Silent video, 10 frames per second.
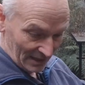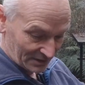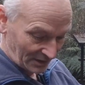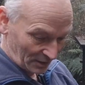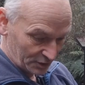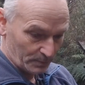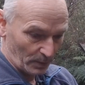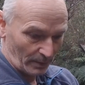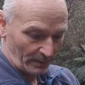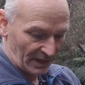So yeah, I just
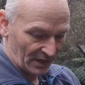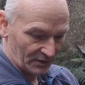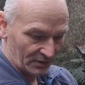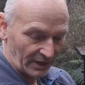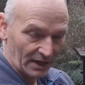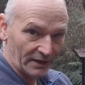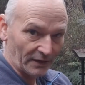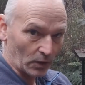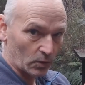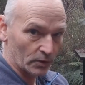put my bag on the ground,
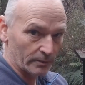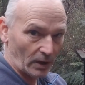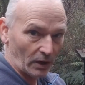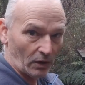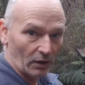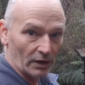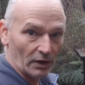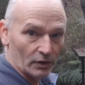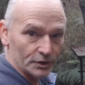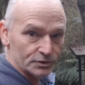and out the corner of my
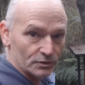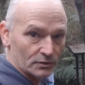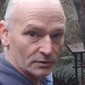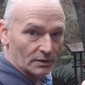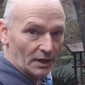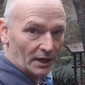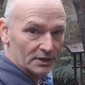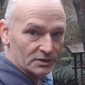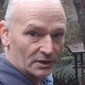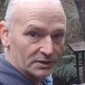eye I saw an
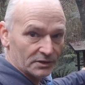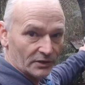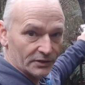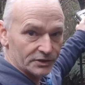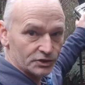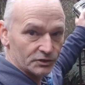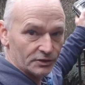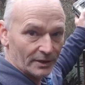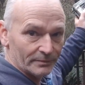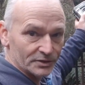Agile Antechinus
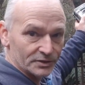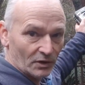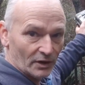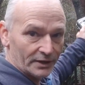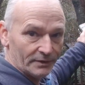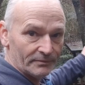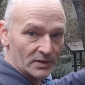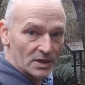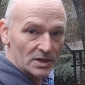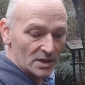shoot up the side.
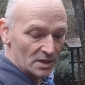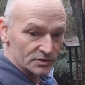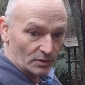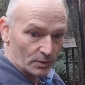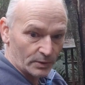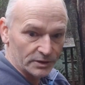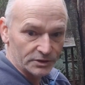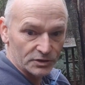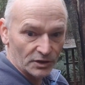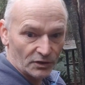So I
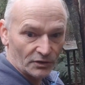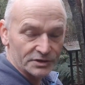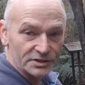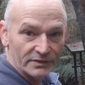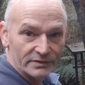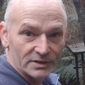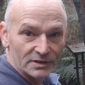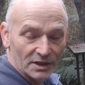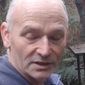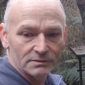quickly turned on the
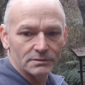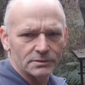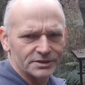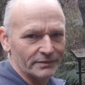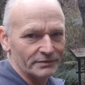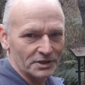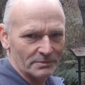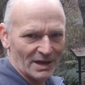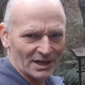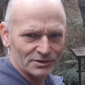
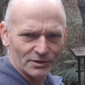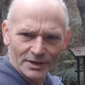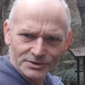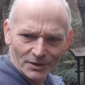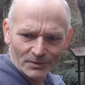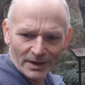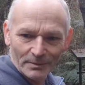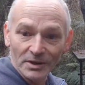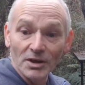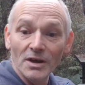7D Mark II, that's the old
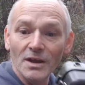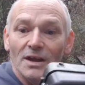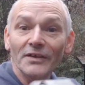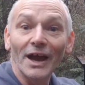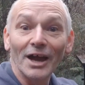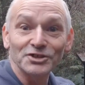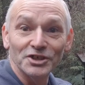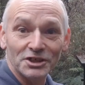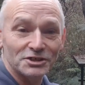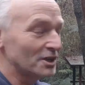camera, the
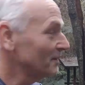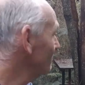R6,